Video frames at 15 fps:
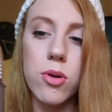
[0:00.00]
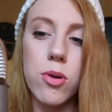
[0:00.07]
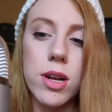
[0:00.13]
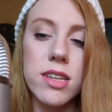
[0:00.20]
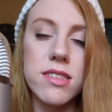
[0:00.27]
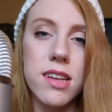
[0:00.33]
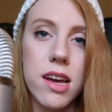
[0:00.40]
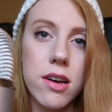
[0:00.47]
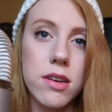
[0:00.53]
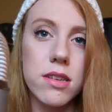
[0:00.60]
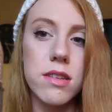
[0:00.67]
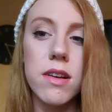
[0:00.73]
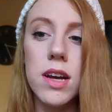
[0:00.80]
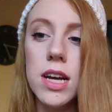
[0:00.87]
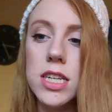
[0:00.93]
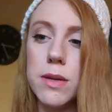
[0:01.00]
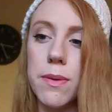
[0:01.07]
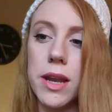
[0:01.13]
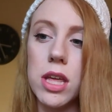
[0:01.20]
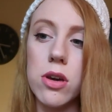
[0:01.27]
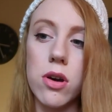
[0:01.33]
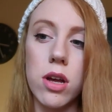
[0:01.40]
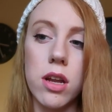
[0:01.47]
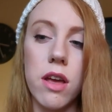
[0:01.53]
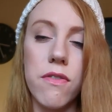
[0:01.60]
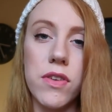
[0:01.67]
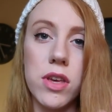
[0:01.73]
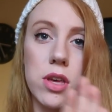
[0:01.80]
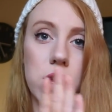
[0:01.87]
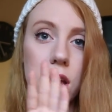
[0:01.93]
recording styles depending on
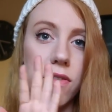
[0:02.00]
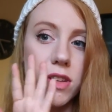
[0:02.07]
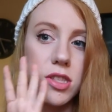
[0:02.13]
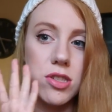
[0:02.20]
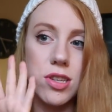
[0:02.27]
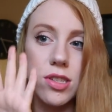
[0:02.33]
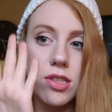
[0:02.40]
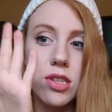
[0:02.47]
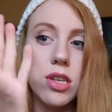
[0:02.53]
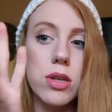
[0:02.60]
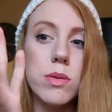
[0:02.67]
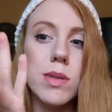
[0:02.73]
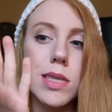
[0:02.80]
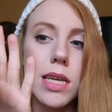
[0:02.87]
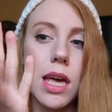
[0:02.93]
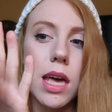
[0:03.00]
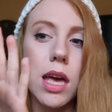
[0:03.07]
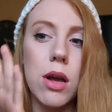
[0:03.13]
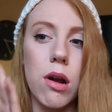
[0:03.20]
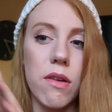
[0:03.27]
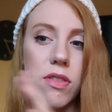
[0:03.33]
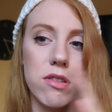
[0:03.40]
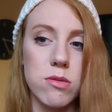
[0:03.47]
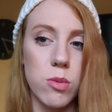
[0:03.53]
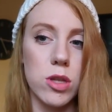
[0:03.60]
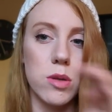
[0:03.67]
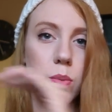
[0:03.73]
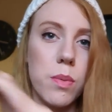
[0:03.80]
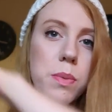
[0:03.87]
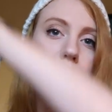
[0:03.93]
if, if it's just you singing or if there's
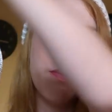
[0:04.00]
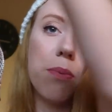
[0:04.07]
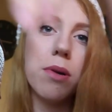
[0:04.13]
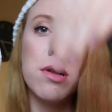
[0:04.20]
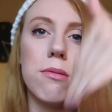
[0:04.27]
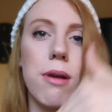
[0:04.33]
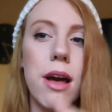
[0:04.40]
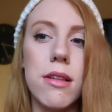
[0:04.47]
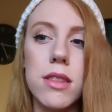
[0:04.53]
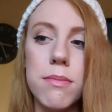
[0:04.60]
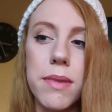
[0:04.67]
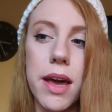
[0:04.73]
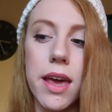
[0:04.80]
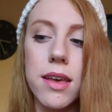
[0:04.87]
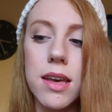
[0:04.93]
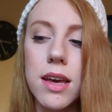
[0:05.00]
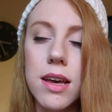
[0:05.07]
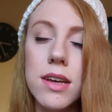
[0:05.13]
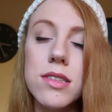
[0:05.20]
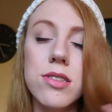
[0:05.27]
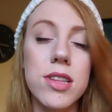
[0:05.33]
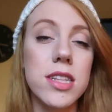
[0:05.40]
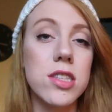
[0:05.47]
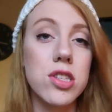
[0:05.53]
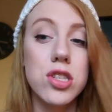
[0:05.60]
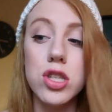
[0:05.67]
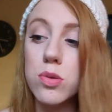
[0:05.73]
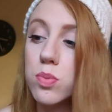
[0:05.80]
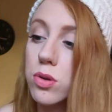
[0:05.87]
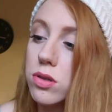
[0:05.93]
multiple people around the mic. So that's
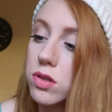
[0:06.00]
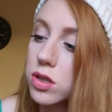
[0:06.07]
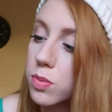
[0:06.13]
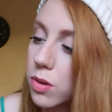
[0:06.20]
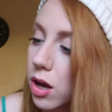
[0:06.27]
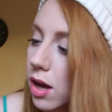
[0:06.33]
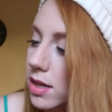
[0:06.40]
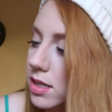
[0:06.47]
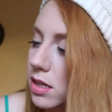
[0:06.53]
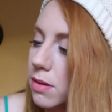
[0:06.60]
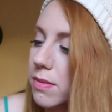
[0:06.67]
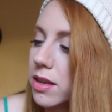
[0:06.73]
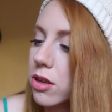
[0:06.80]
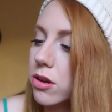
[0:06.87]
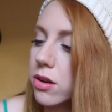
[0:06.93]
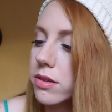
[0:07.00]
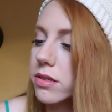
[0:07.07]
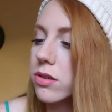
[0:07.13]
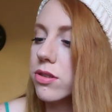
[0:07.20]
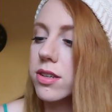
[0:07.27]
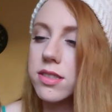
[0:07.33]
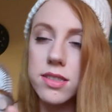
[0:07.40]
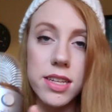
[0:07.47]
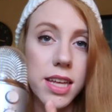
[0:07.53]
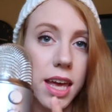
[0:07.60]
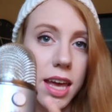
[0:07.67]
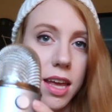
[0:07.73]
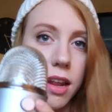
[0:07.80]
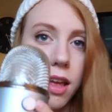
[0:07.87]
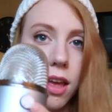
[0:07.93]
super, super awesome. And you can also adjust the
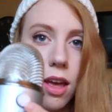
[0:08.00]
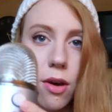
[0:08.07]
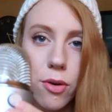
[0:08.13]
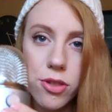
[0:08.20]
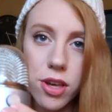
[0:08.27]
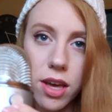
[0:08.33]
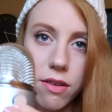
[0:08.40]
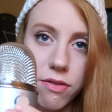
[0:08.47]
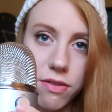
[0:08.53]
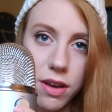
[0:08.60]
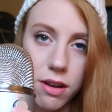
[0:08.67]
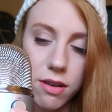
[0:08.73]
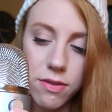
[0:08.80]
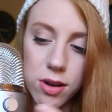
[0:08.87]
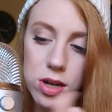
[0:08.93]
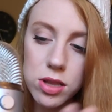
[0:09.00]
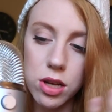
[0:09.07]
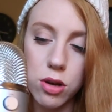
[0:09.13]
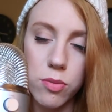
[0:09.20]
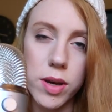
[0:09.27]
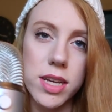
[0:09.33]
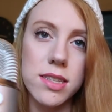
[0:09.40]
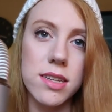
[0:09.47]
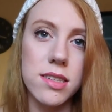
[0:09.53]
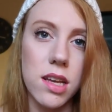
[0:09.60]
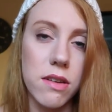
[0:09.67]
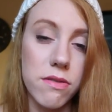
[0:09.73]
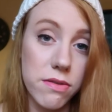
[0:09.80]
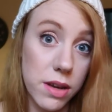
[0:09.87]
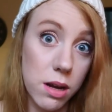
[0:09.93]
gain, which I have very, very low because I
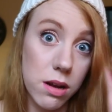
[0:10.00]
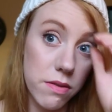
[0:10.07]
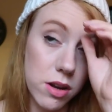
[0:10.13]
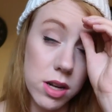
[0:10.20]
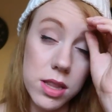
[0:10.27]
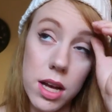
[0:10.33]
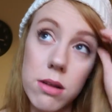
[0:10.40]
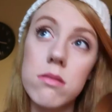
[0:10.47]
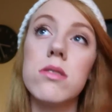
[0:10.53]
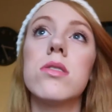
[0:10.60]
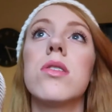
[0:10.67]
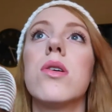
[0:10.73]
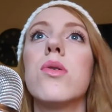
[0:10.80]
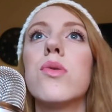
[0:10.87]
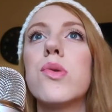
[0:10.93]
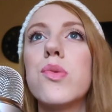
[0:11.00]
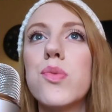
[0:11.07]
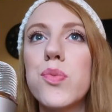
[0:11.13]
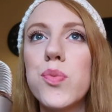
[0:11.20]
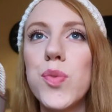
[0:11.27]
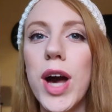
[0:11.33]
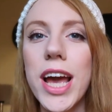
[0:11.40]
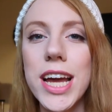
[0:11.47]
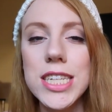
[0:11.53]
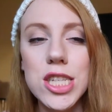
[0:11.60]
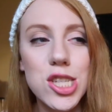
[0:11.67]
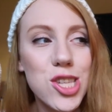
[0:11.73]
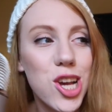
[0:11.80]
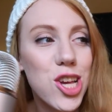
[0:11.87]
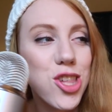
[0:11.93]
sing very, very loud. So I had
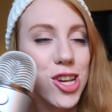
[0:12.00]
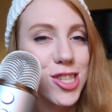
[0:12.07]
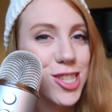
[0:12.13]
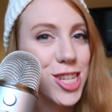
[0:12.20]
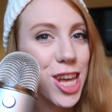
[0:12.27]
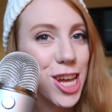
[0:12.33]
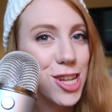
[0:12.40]
to adjust the